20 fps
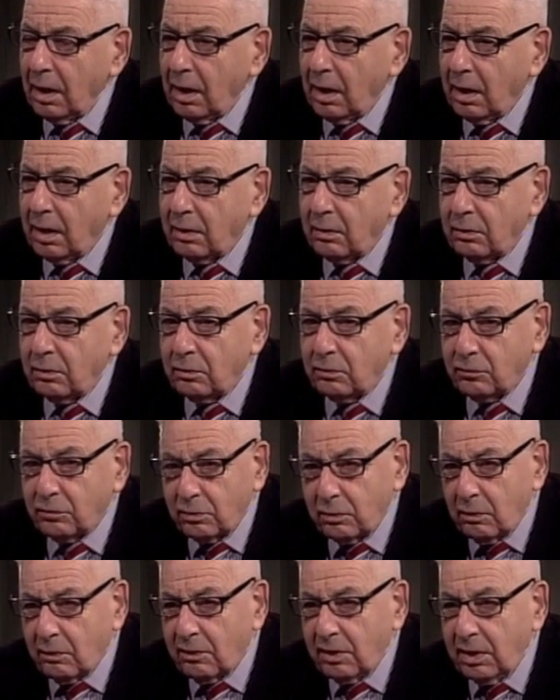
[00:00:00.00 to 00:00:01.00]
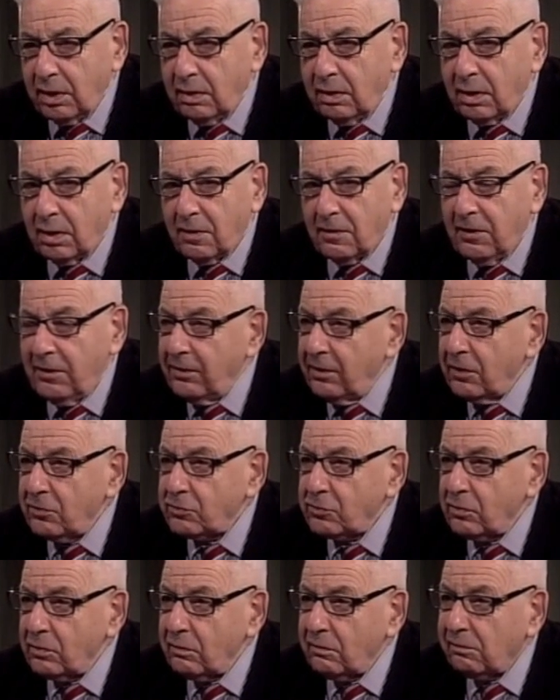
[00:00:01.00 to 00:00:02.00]
and the
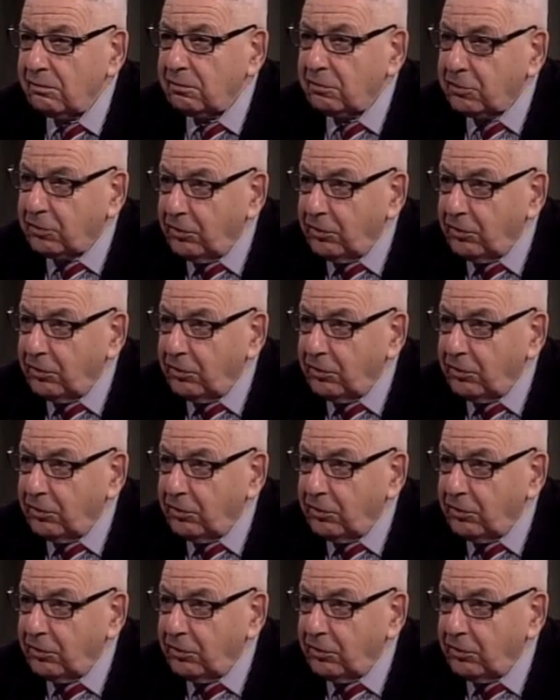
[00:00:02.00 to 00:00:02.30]
clinicians